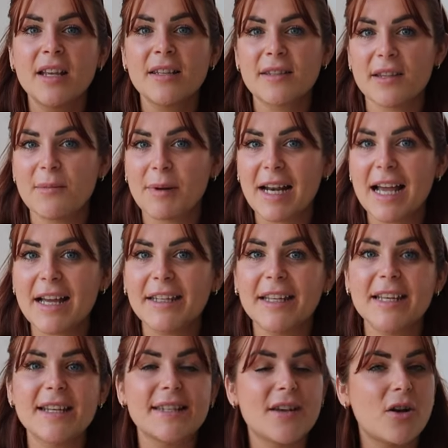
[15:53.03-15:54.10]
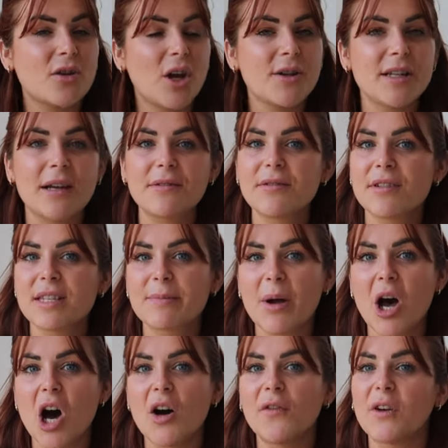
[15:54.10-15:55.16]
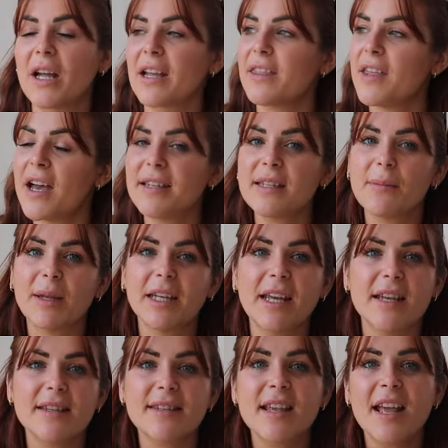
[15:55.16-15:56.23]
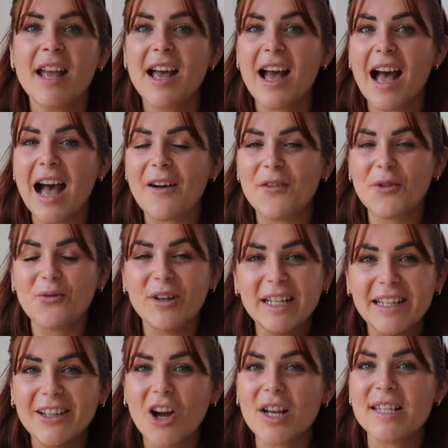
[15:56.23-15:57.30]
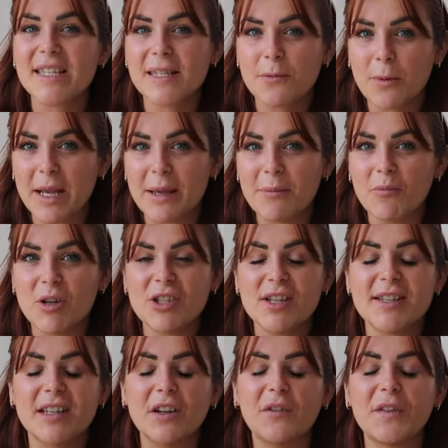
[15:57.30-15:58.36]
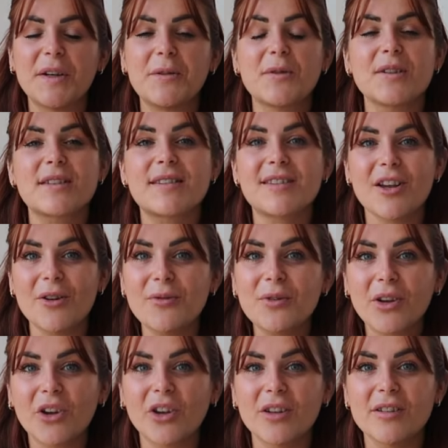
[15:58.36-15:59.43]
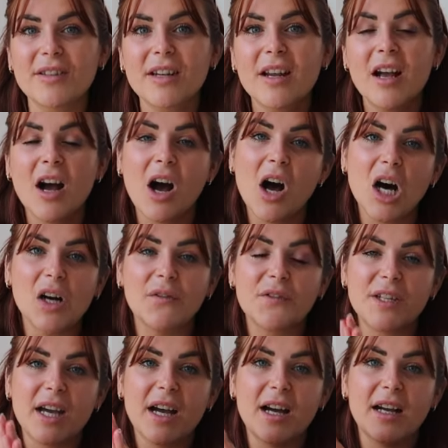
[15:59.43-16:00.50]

So the plan is I'll go down to the spa for like 30 minutes, have a really nice swim, which is gonna feel so good after